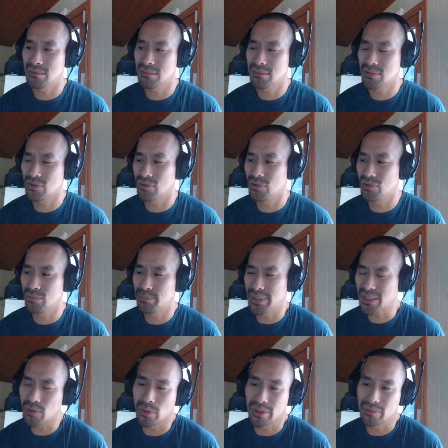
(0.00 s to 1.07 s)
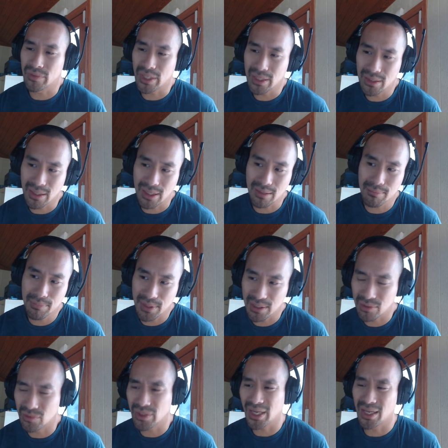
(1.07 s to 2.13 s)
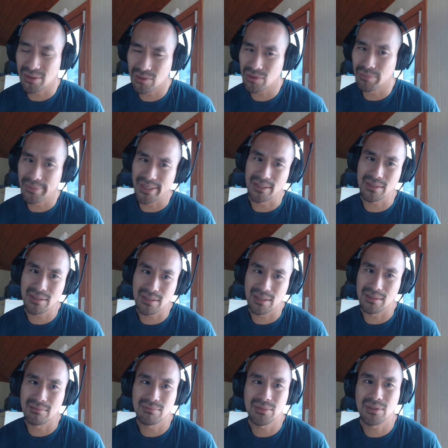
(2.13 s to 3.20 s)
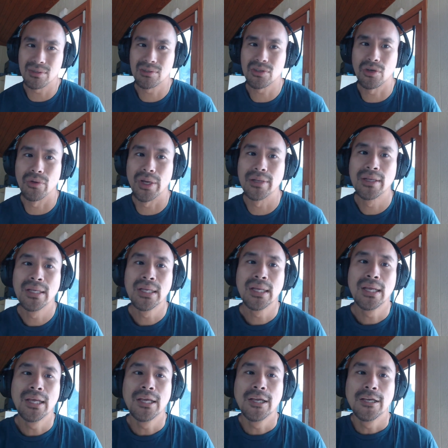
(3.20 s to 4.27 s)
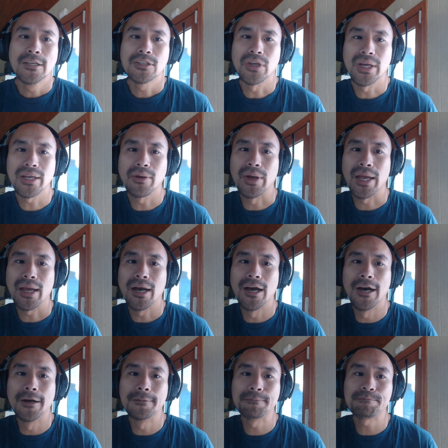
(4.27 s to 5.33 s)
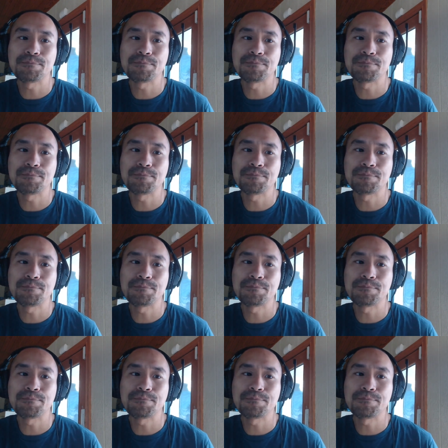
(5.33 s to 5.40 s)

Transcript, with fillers: to Bitcoin, right? Like, but you can to bits and so on. So anyway, yeah,